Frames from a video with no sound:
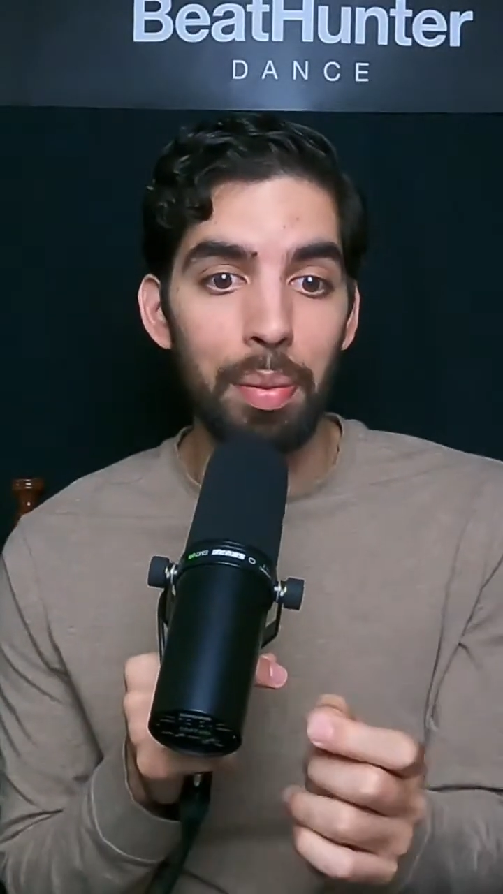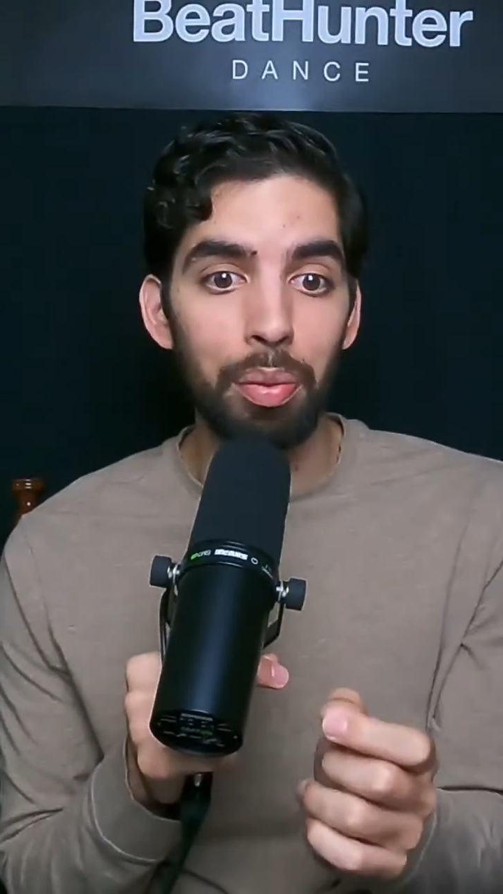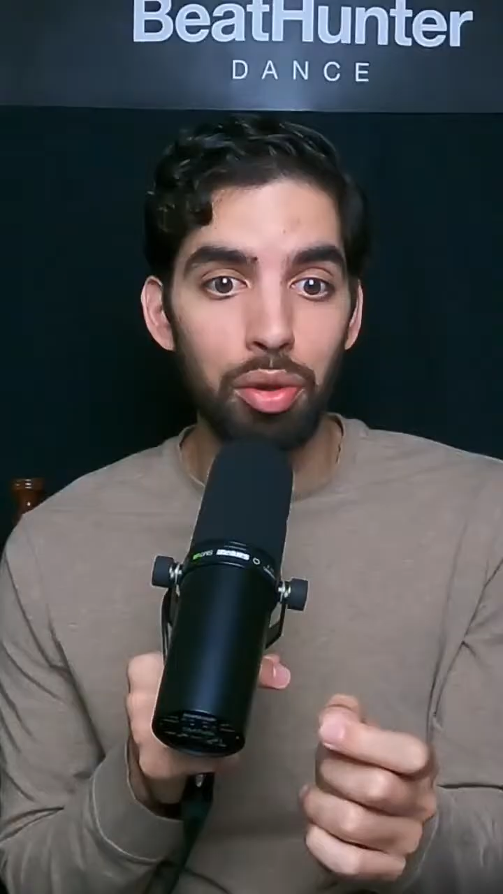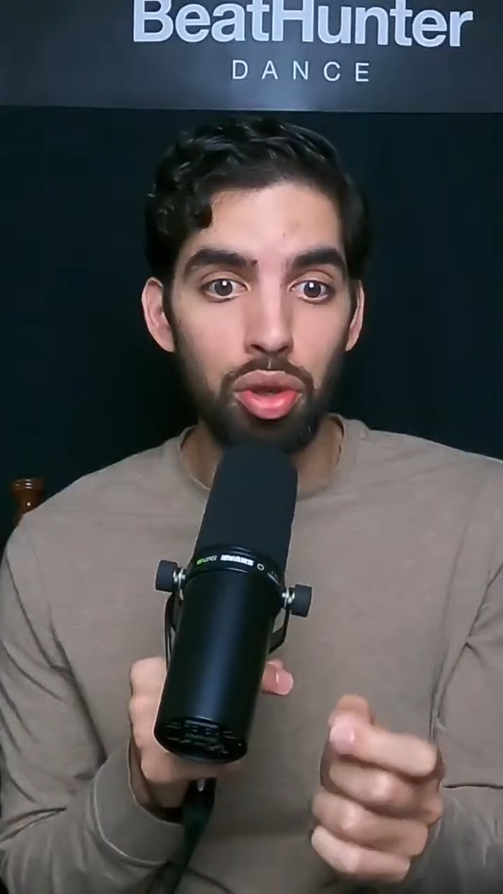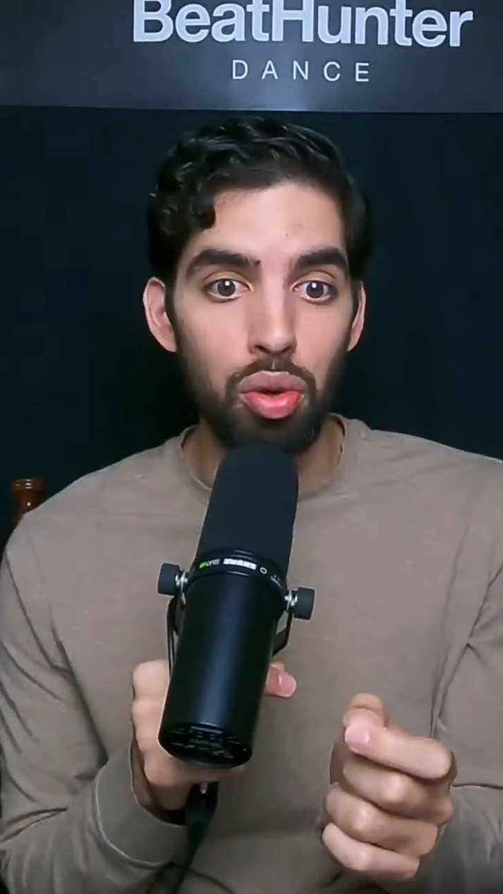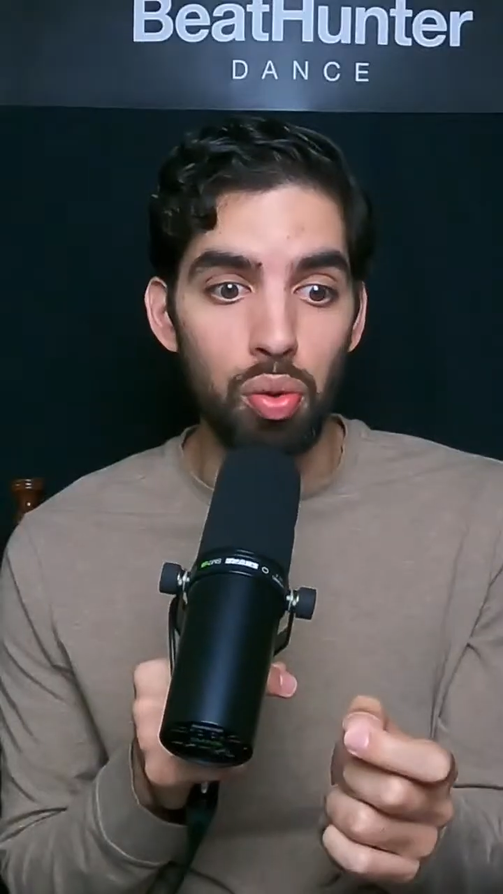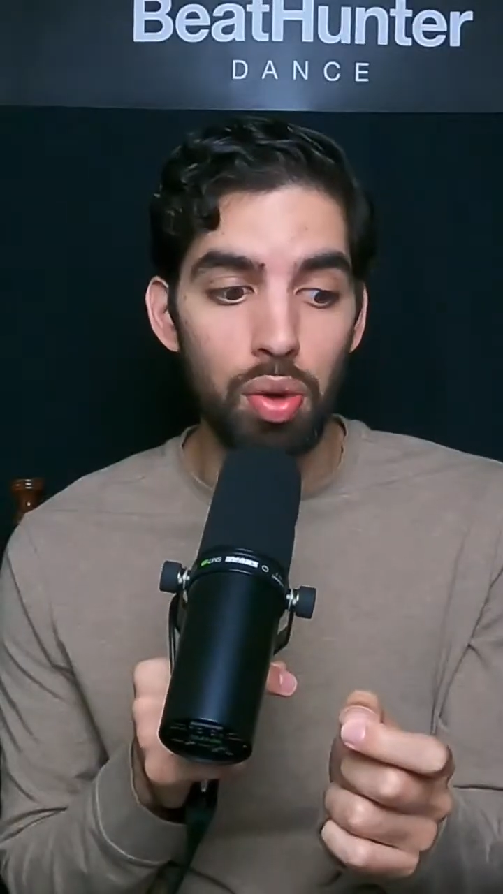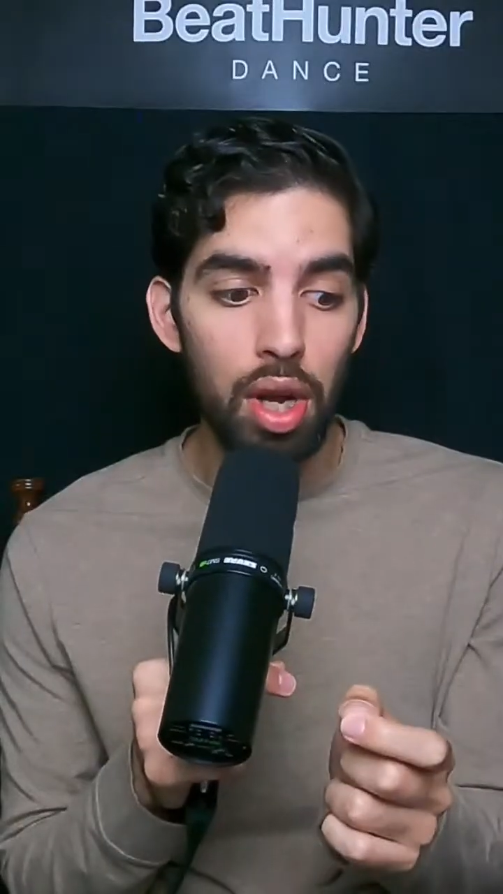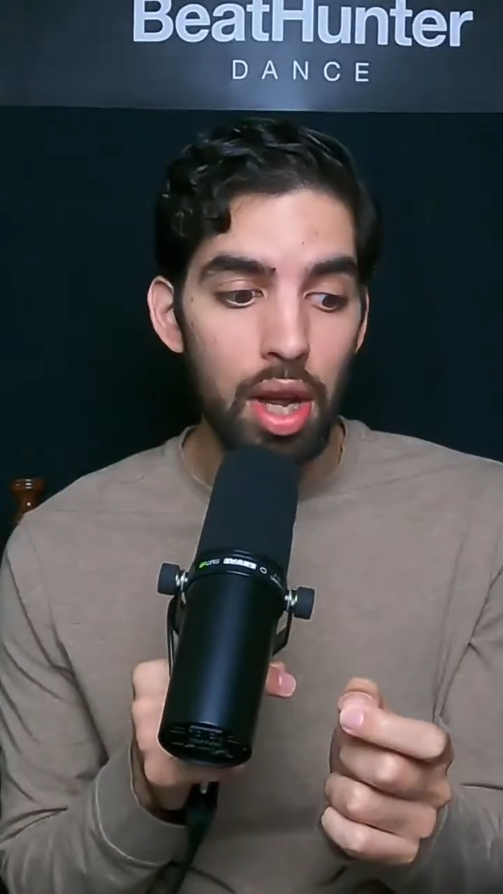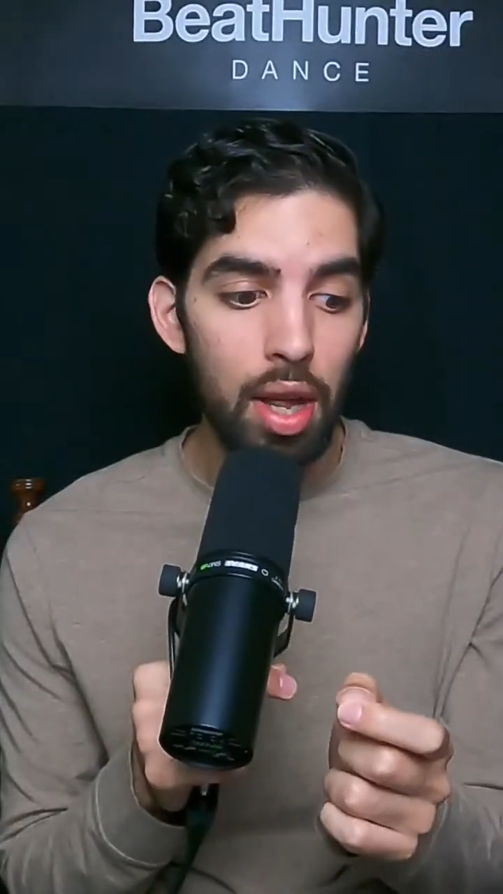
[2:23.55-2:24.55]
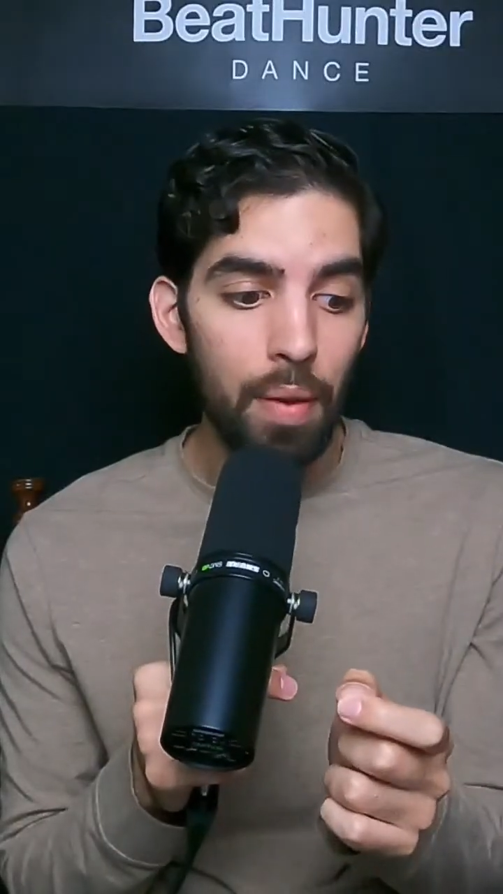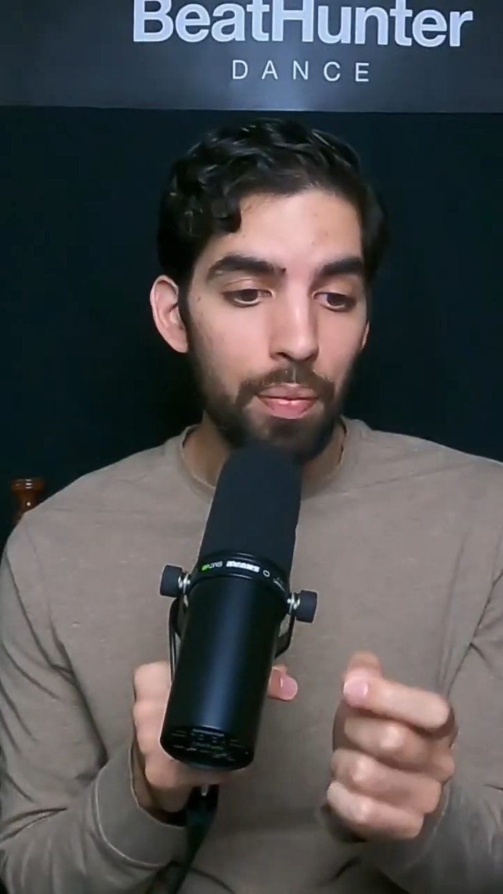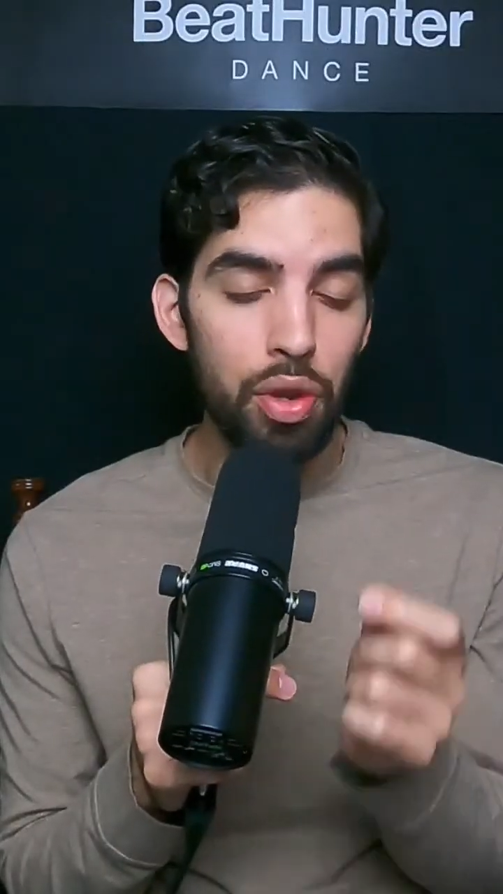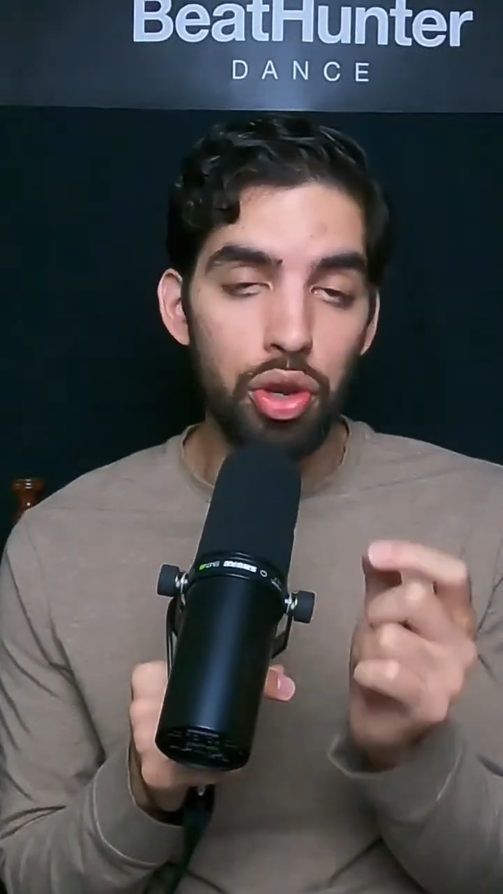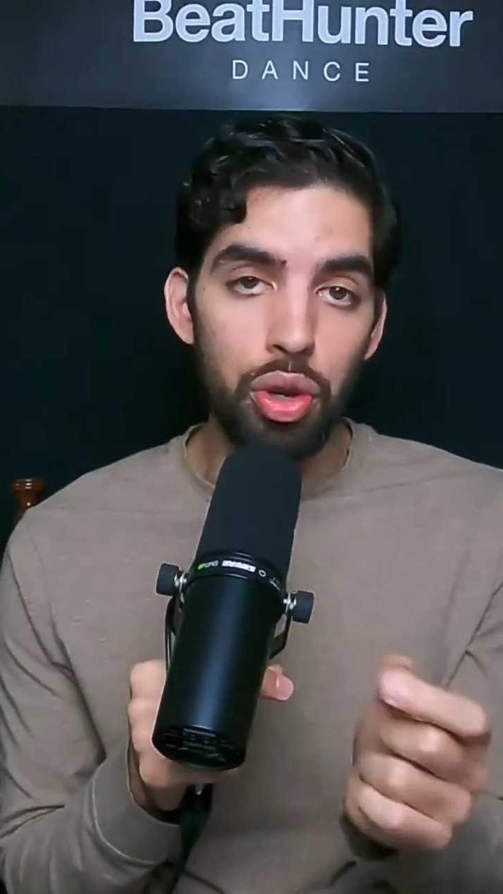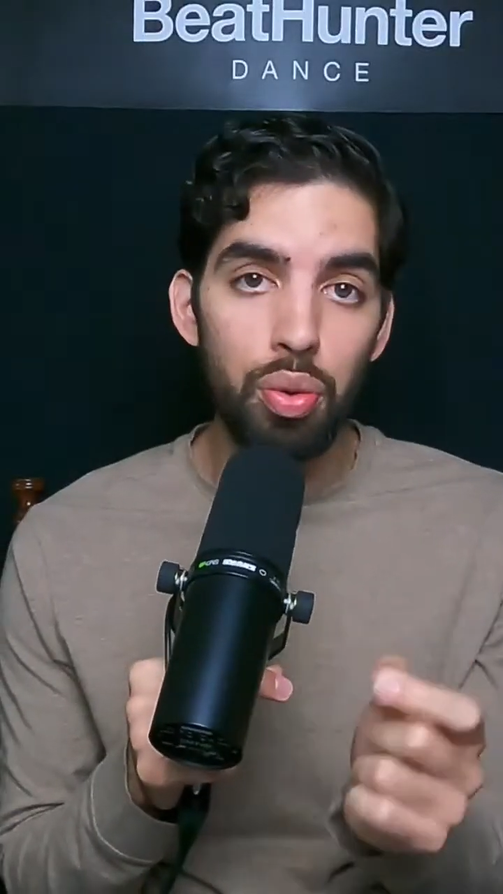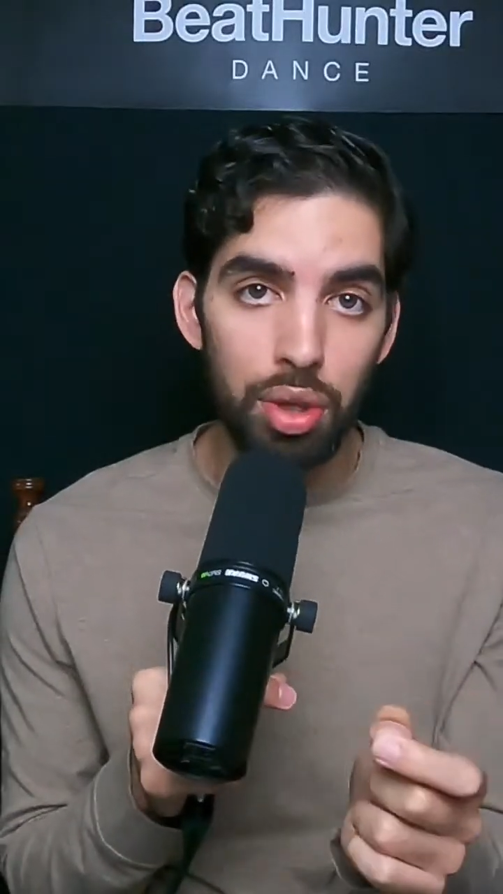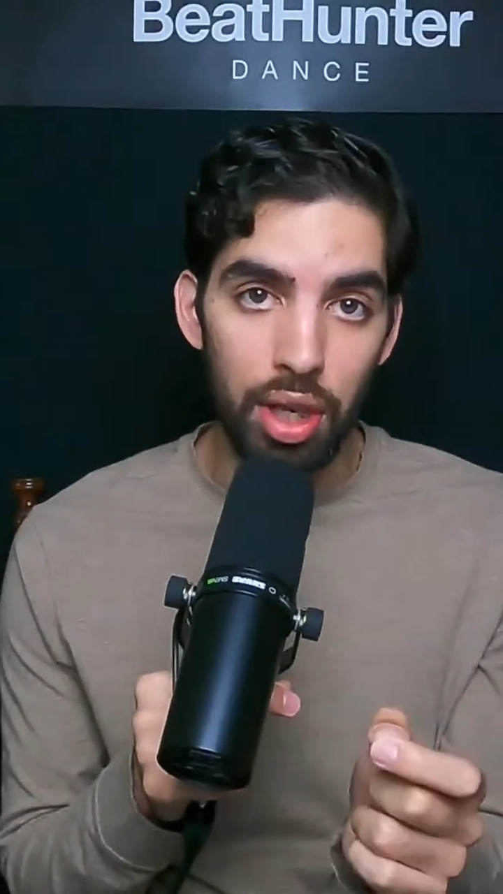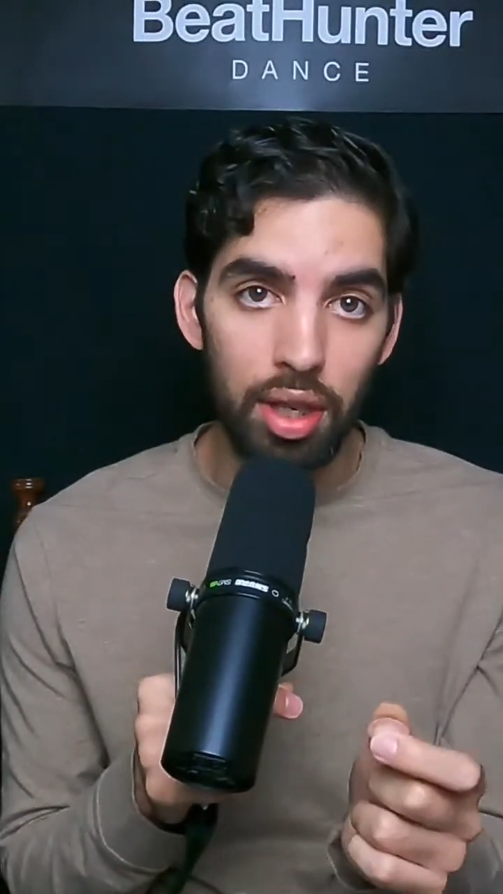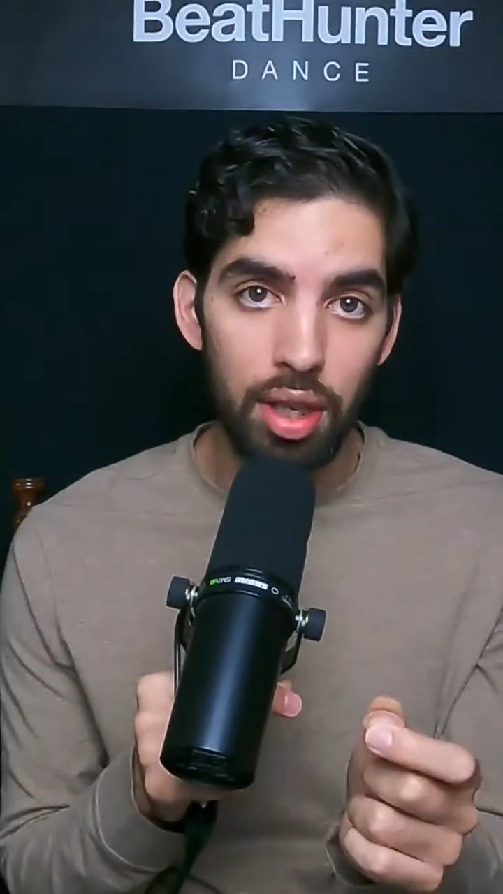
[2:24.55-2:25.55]
to use
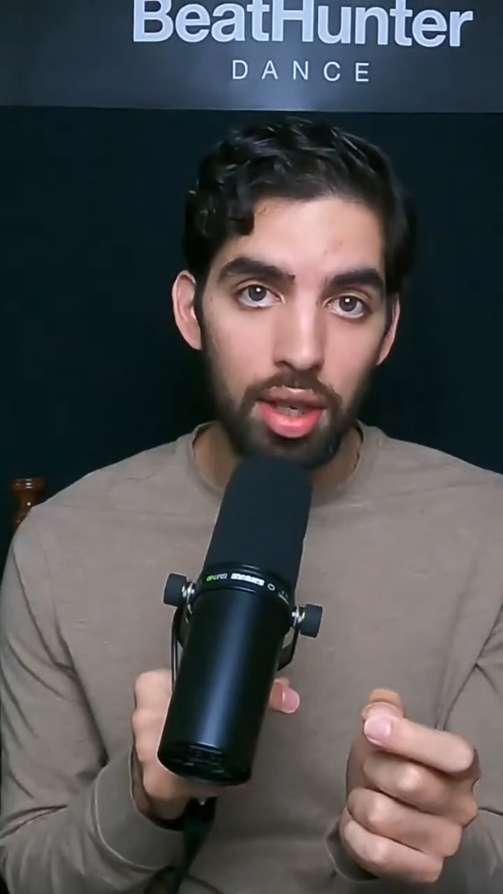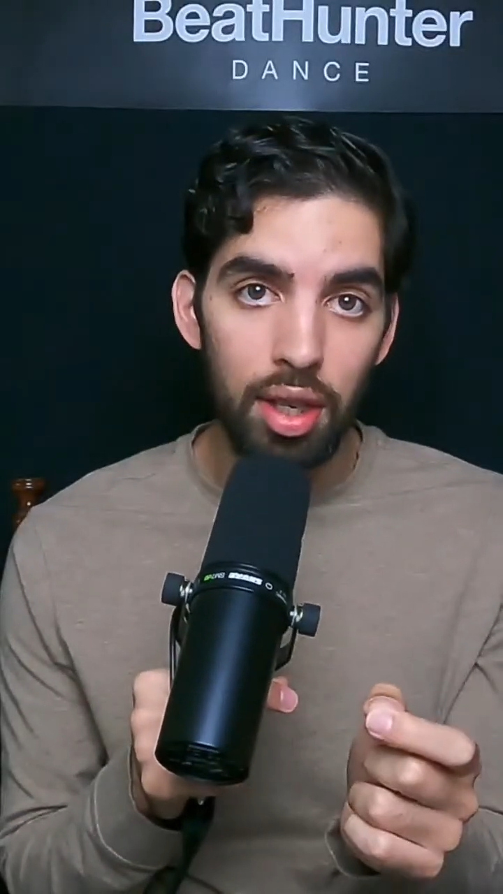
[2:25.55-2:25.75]
it